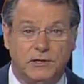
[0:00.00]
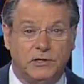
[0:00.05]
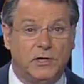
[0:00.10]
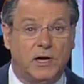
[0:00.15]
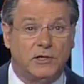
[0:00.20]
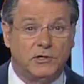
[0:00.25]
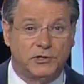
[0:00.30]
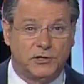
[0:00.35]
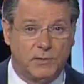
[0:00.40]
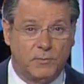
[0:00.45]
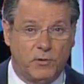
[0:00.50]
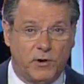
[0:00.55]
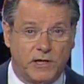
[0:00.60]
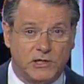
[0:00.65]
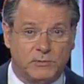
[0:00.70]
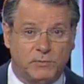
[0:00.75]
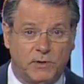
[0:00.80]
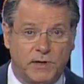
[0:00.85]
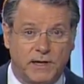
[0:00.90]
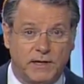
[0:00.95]
John Shumway
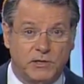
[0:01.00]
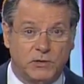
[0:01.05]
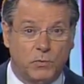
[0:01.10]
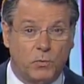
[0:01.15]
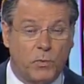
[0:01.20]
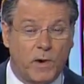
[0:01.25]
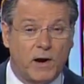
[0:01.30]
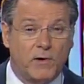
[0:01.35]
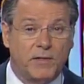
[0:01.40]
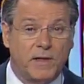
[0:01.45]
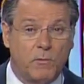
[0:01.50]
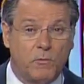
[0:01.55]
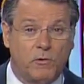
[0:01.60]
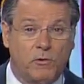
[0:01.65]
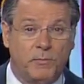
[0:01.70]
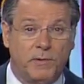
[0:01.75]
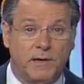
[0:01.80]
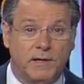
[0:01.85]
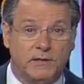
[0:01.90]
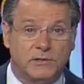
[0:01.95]
explains where they
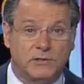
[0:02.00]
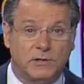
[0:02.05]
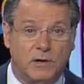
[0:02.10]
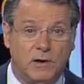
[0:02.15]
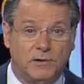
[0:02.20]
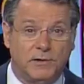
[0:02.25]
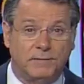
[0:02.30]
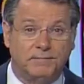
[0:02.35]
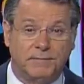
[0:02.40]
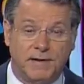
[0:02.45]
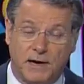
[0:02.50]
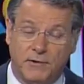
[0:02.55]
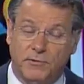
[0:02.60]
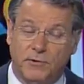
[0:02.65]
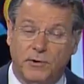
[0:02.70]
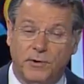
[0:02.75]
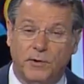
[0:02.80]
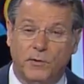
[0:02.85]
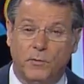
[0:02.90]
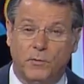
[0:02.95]
will be installed and how
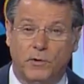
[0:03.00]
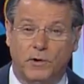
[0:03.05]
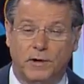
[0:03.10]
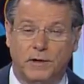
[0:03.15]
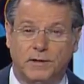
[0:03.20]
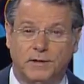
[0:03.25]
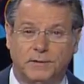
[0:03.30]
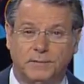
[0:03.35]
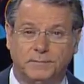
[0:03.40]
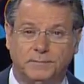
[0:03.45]
they're going to work.